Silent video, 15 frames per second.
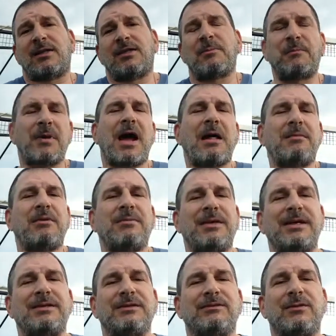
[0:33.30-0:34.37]
The problem
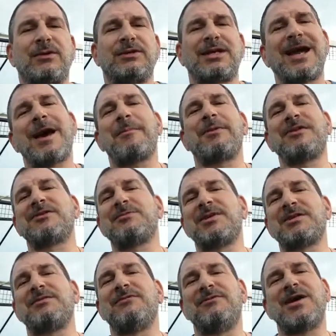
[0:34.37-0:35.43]
is, of course, capitalism
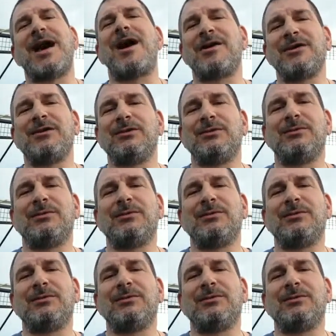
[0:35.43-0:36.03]
doesn't uh,